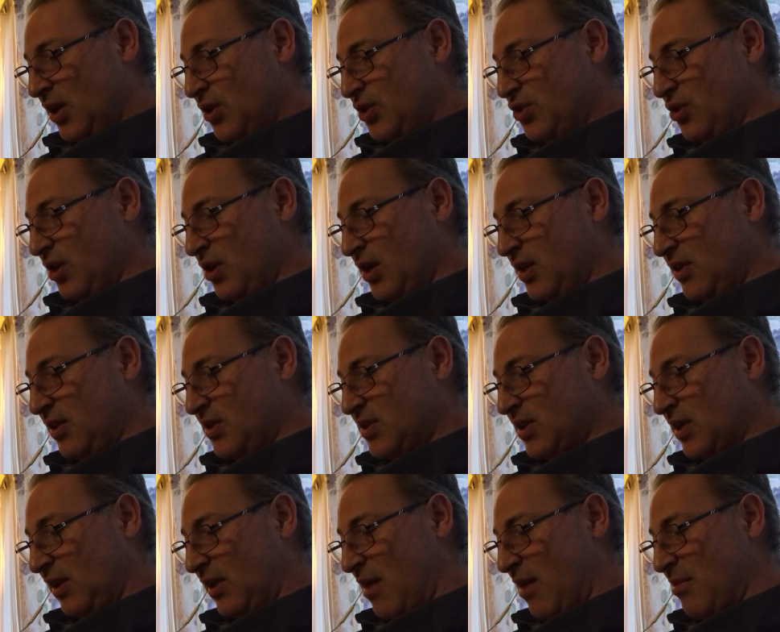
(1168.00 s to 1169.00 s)
During these
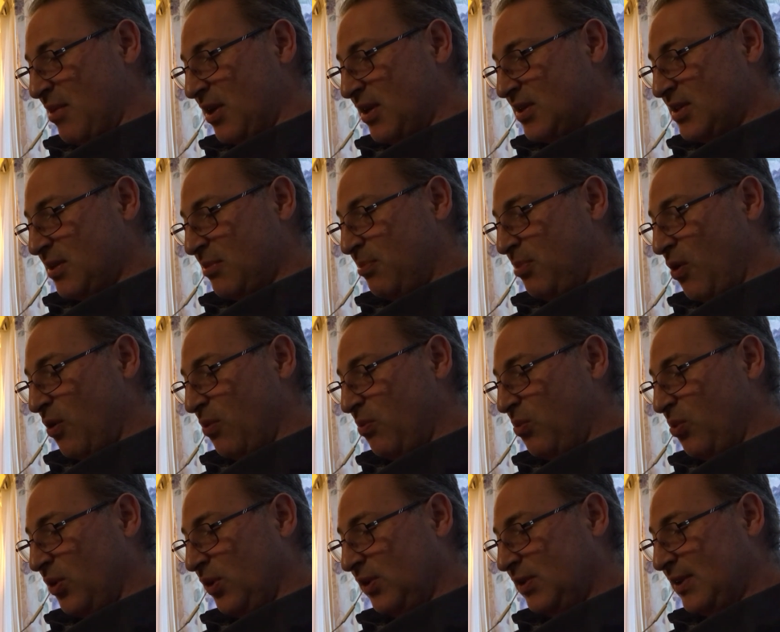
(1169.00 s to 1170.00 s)
calamities, the
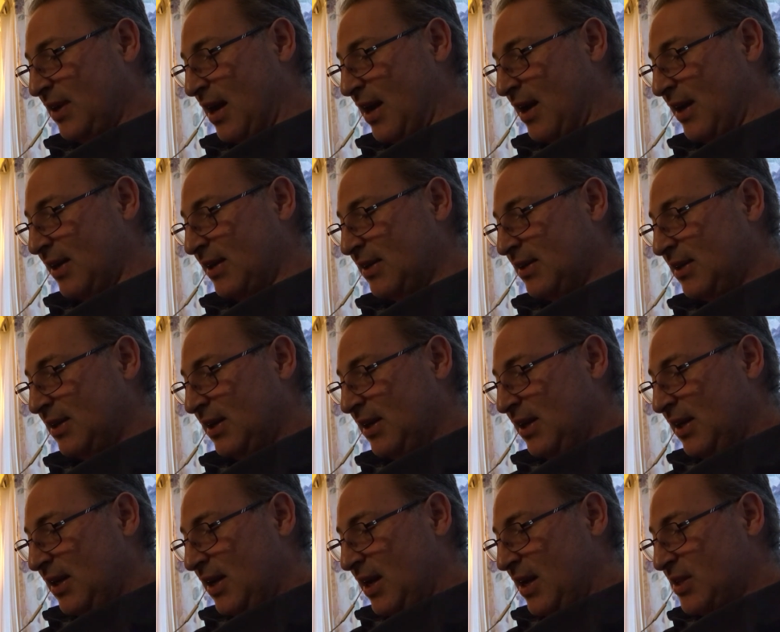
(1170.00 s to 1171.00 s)
Pope will die
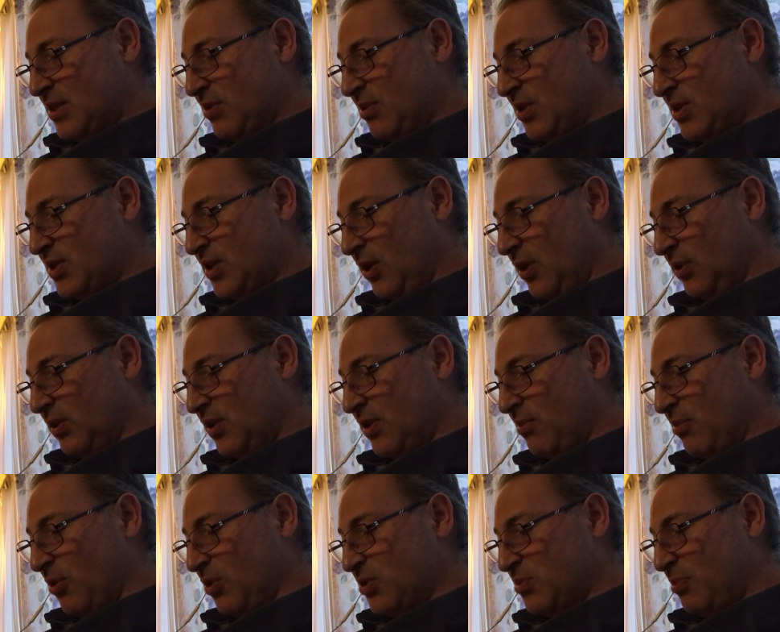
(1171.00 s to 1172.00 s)
as a result,
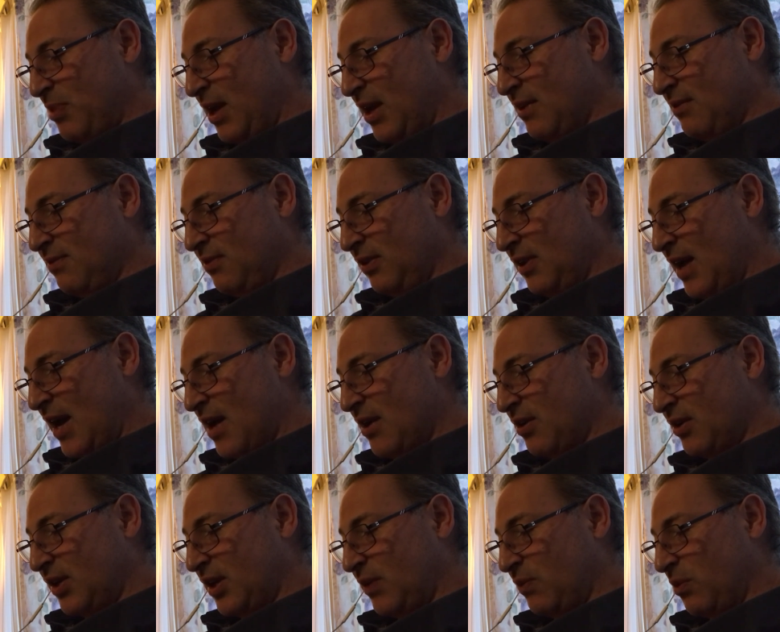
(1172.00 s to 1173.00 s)
the most painful
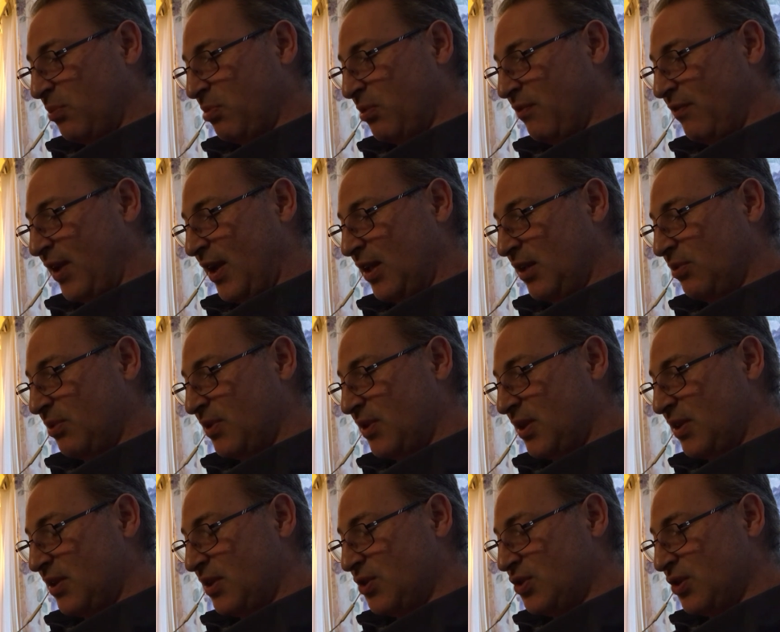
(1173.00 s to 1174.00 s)
anarchy will prevail
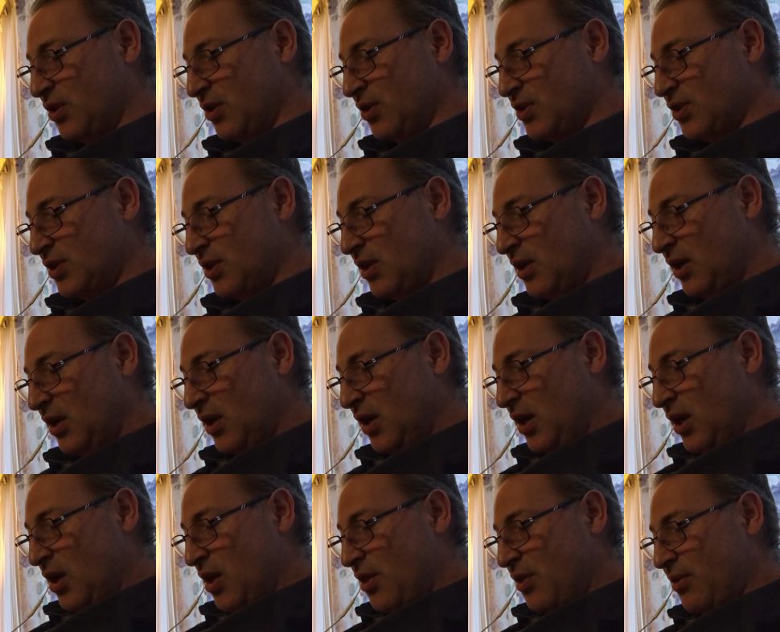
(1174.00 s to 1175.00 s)
within the Church.
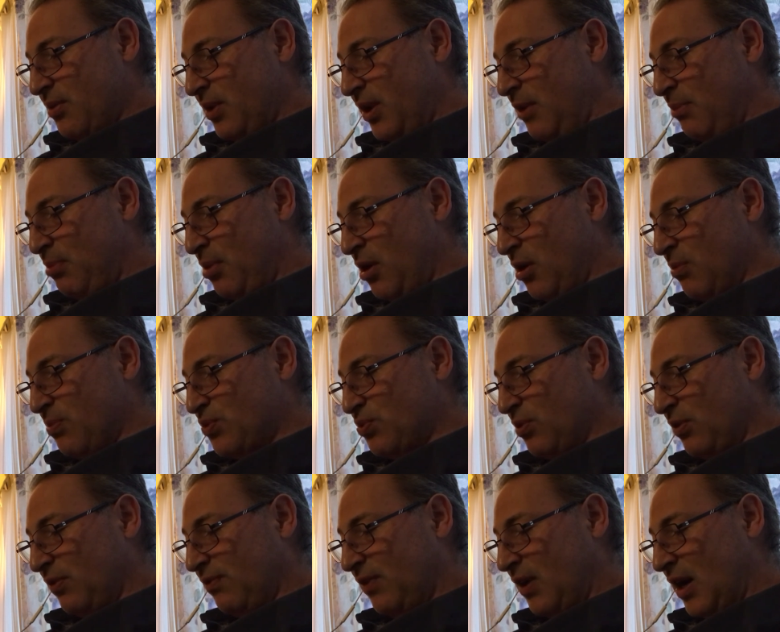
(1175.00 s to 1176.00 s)
Three popes
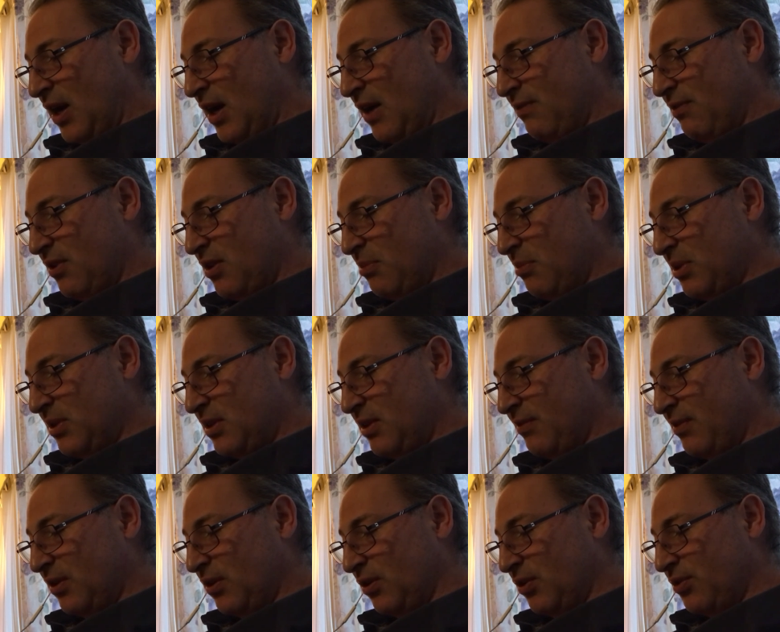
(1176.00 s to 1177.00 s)
will vie for the
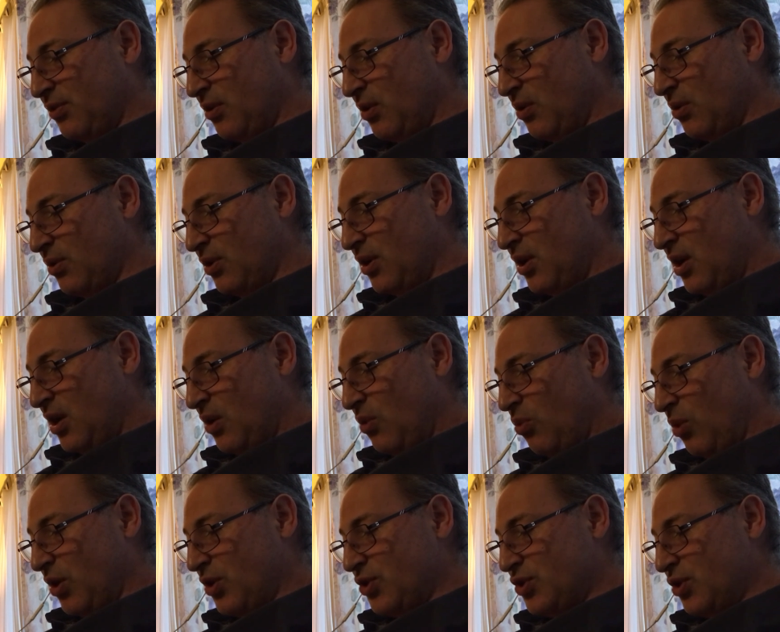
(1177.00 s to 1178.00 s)
pontifical throne
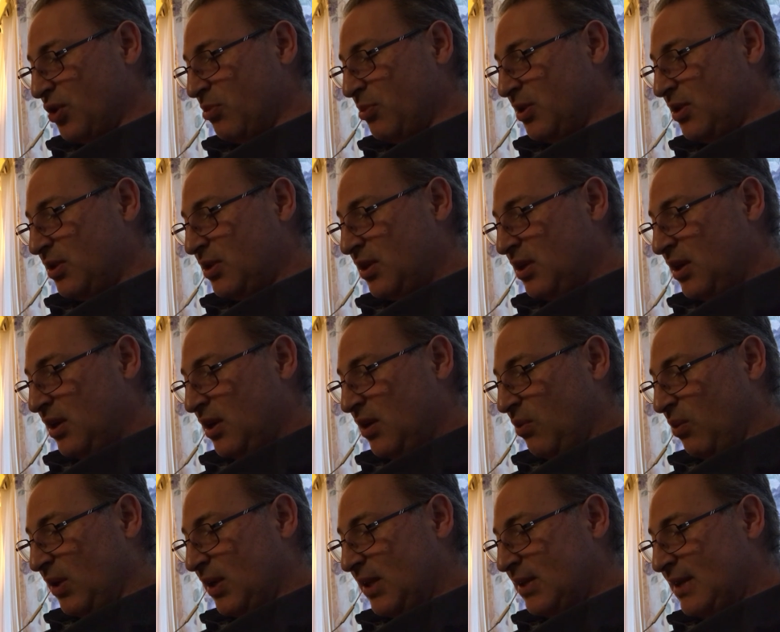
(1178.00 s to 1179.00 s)
one German,
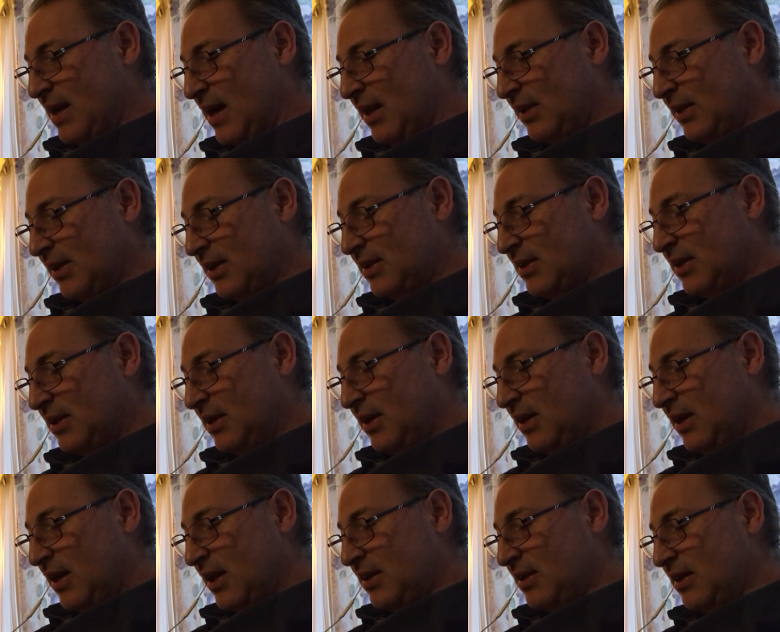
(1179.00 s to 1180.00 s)
one Italian,
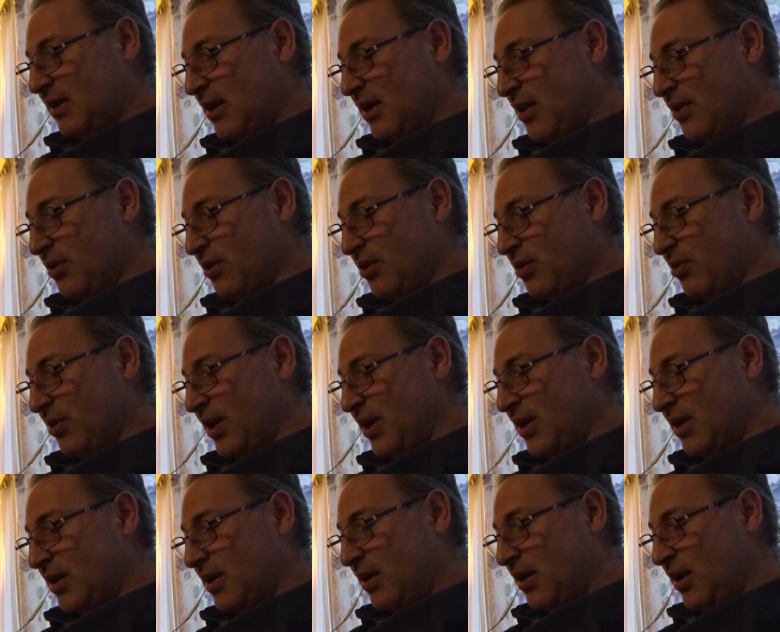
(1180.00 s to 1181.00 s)
and another
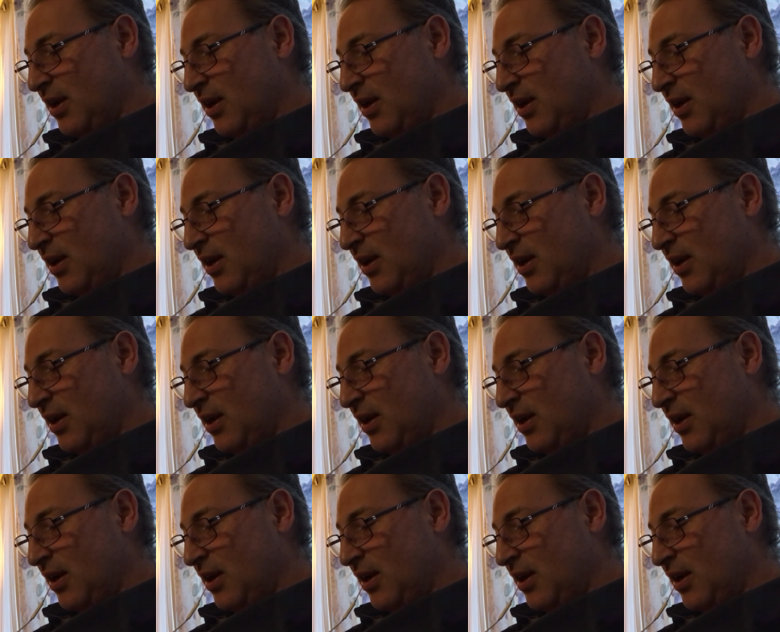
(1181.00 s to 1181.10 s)
Greek.